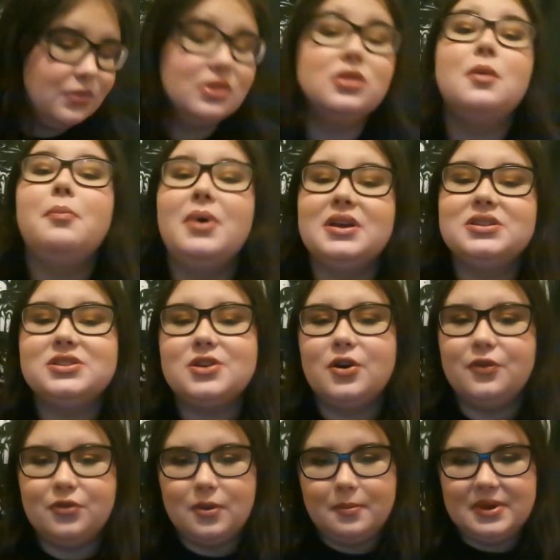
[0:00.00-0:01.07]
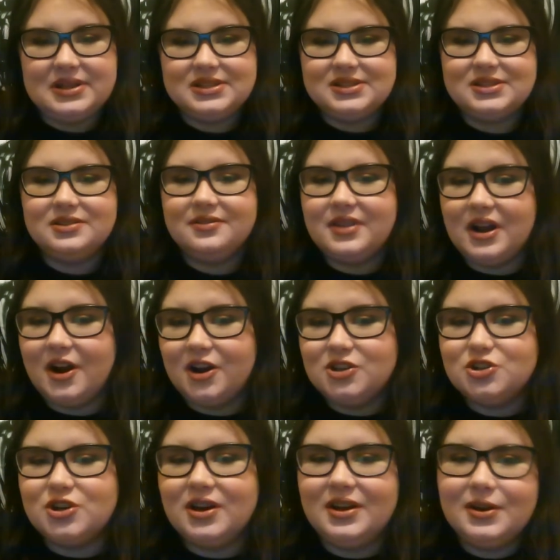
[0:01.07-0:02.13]
the best of the best that I
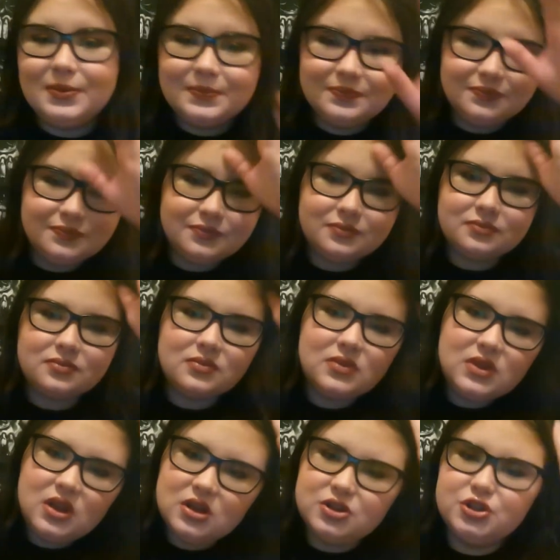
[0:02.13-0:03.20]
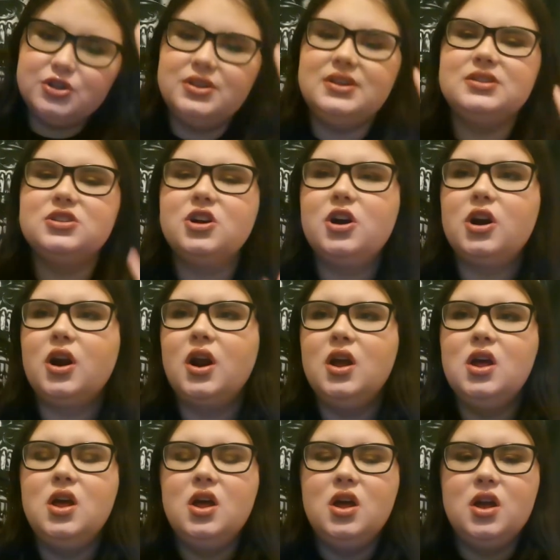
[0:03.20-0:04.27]
tried. So these are
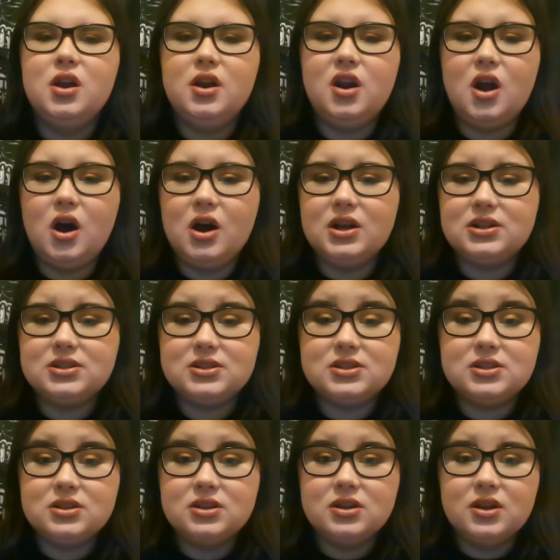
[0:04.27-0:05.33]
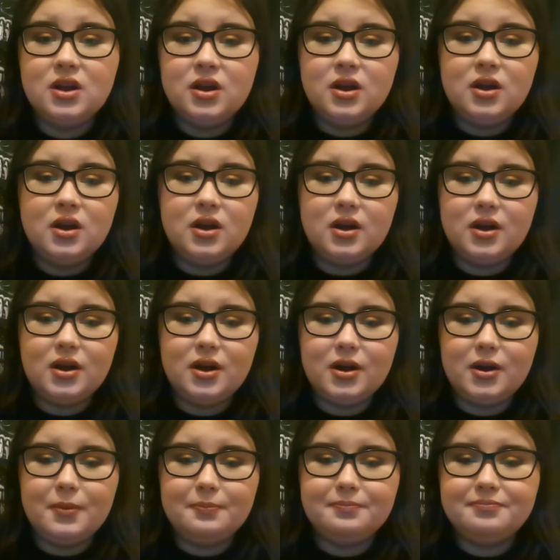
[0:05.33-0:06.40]
not
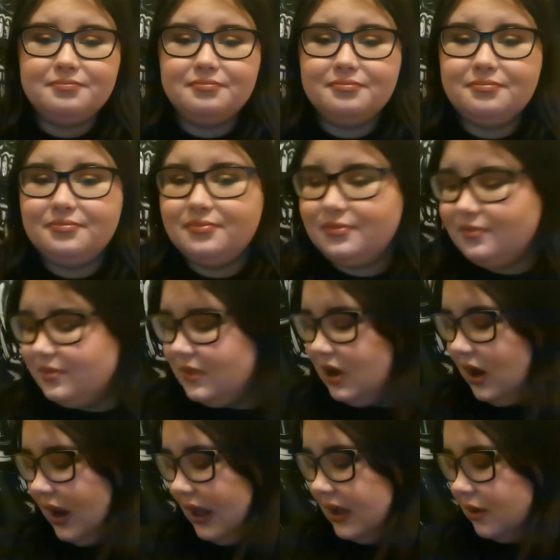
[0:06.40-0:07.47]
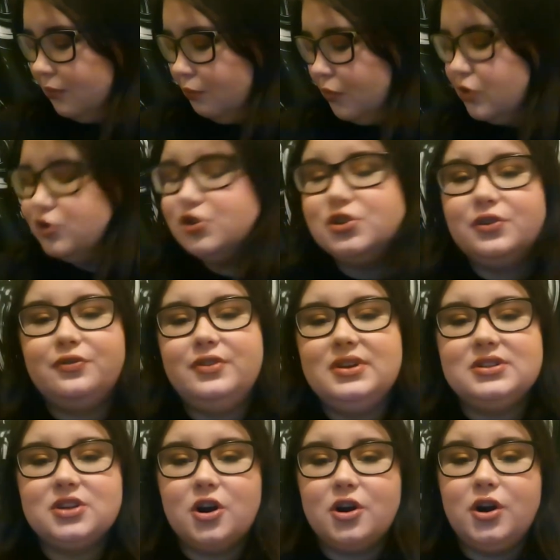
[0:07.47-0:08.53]
like most of
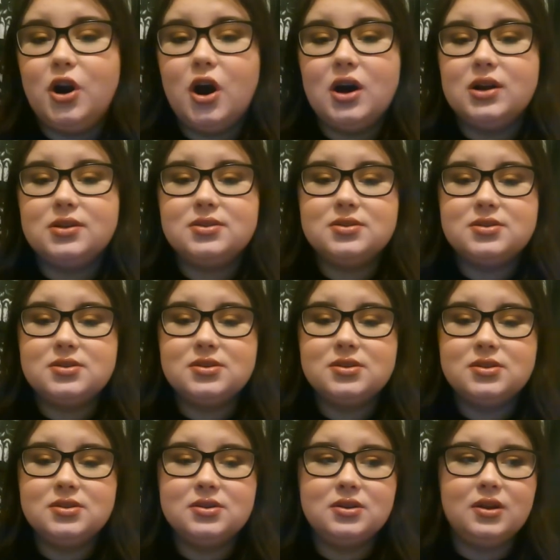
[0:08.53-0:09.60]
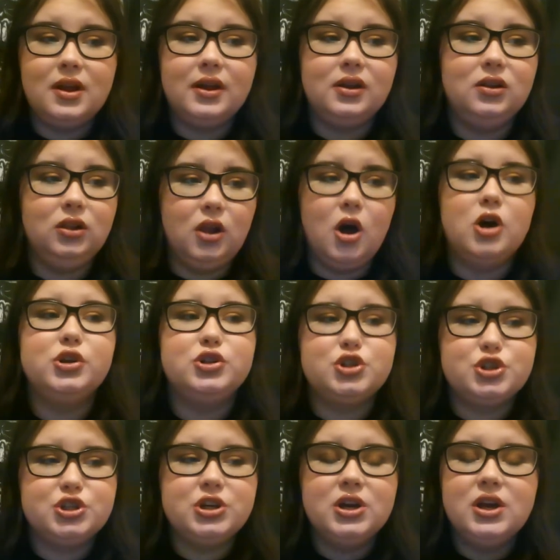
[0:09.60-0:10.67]
these are not like
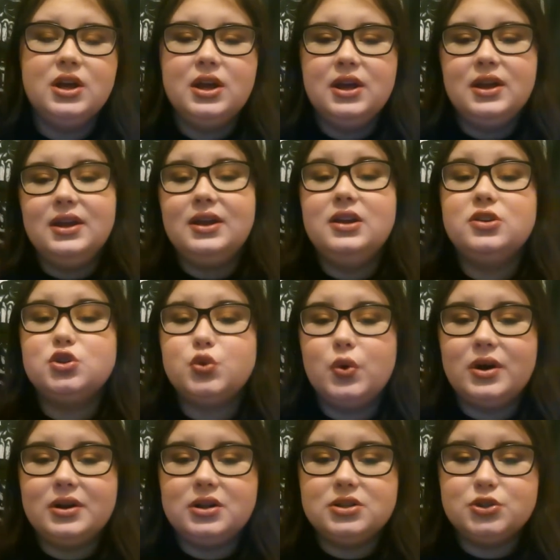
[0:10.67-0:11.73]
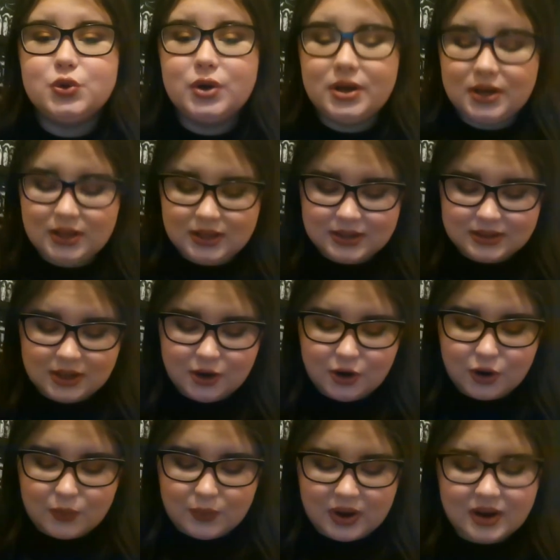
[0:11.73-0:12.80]
launched in 2020. They
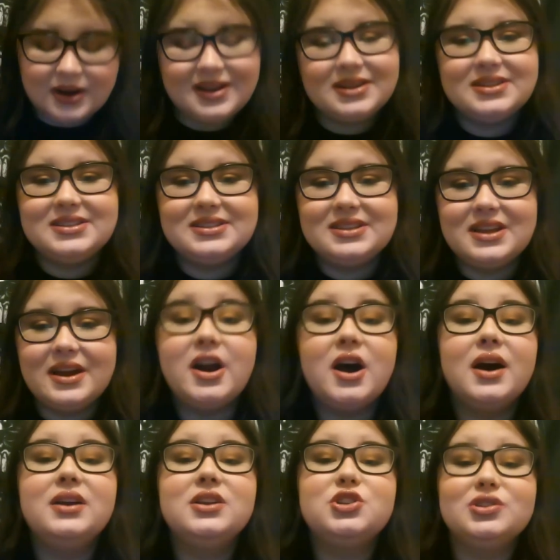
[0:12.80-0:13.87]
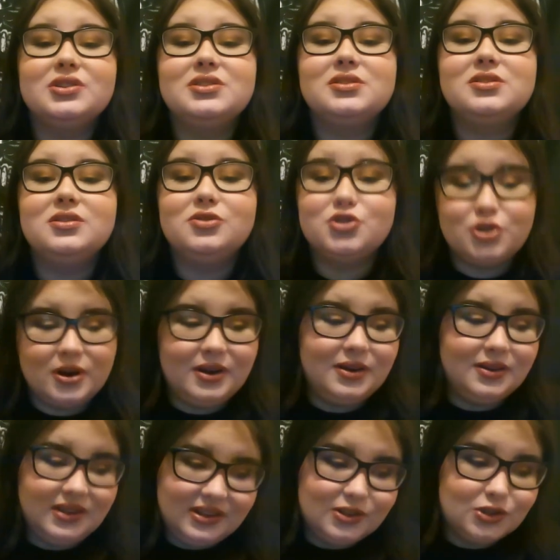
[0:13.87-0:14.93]
are products that I just tried in